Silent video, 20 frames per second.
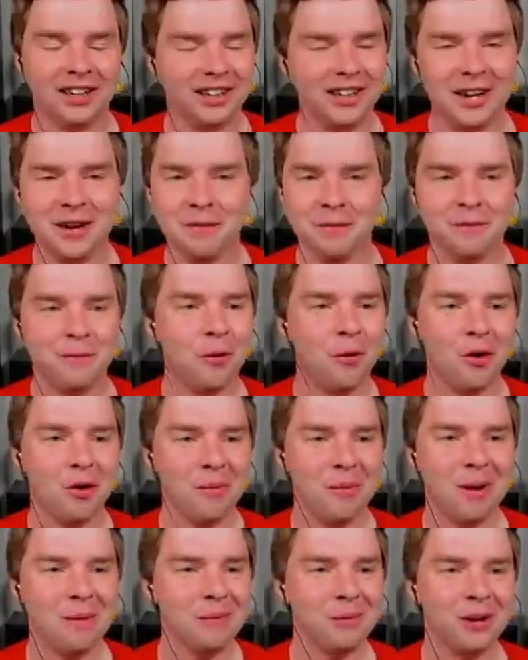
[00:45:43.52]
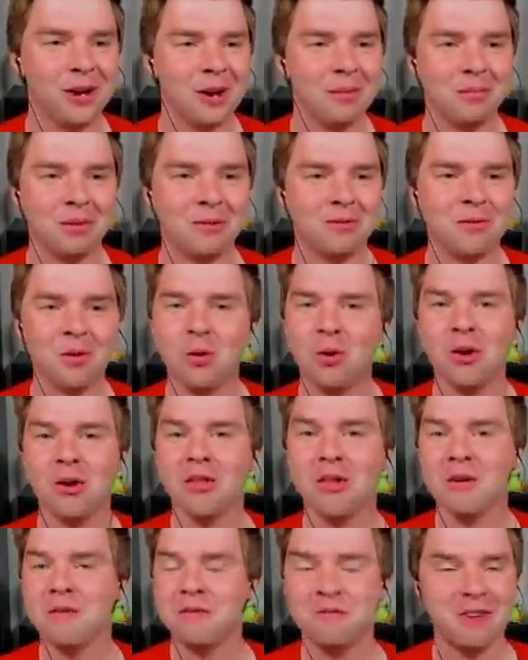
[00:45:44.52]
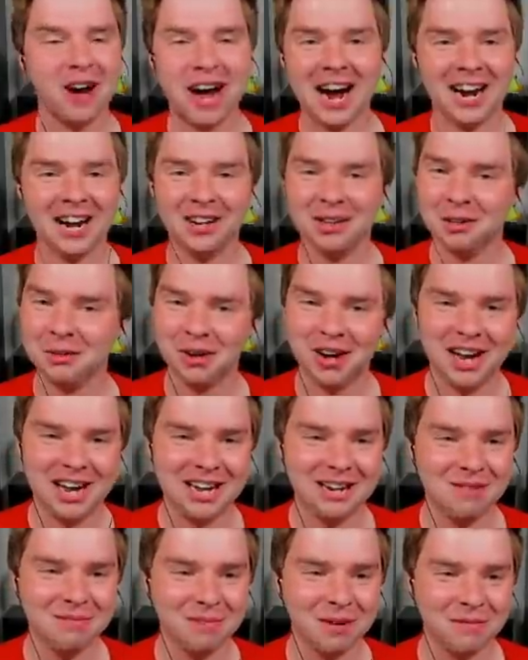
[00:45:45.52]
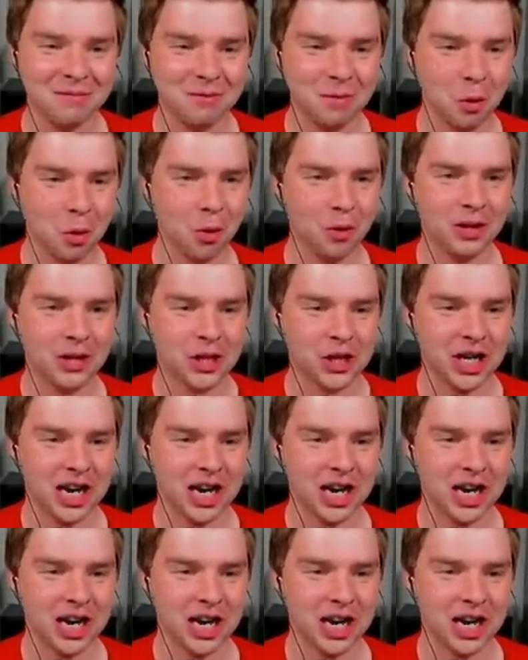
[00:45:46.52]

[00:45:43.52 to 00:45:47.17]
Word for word: Elite Four member number four, the final one before the